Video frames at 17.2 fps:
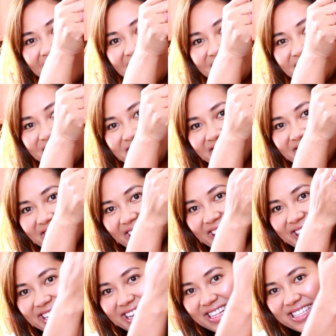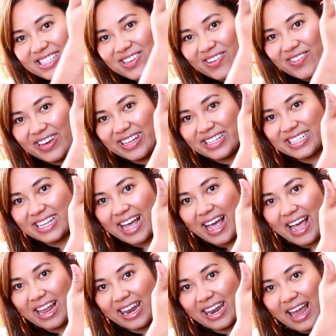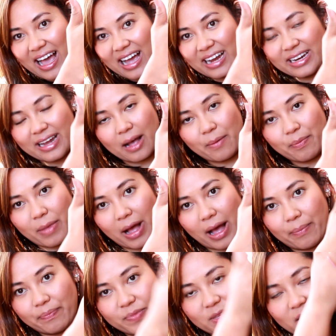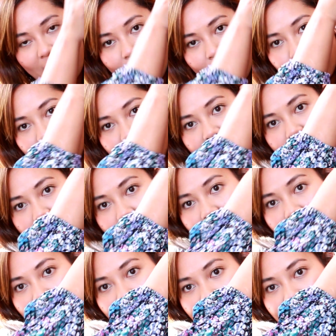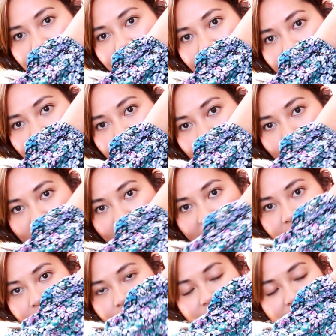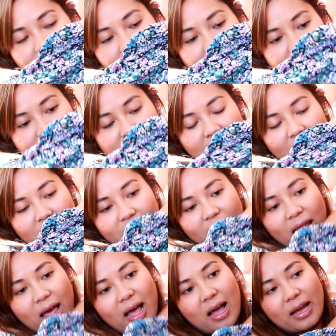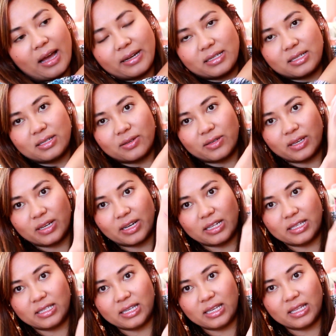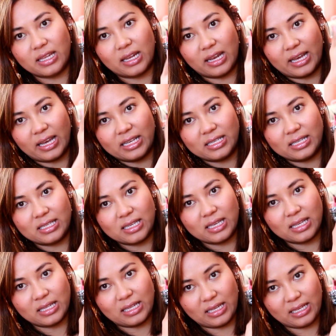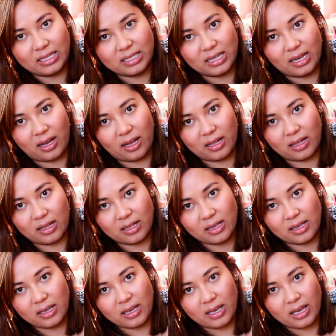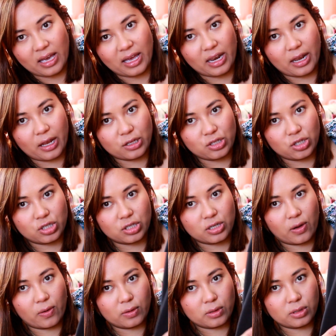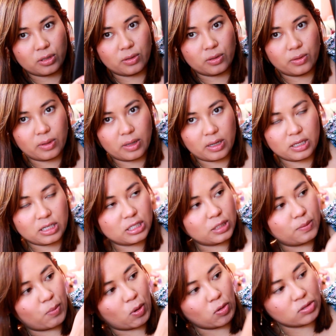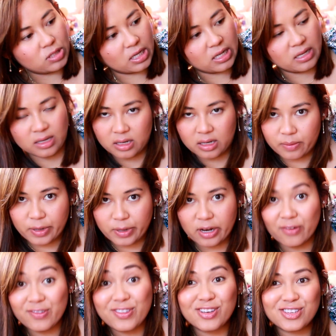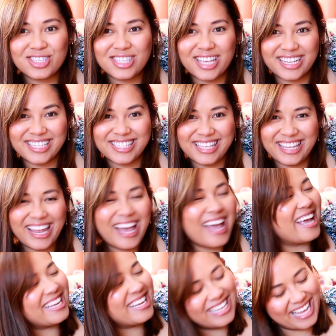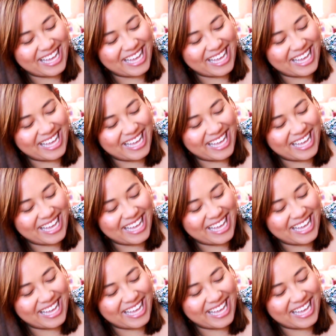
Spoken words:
I really like it. So it's kind of lined up top, and then on the bottom it's not lined, so you can see the lace detail, and it's just going to expose a little bit of your sexy leg.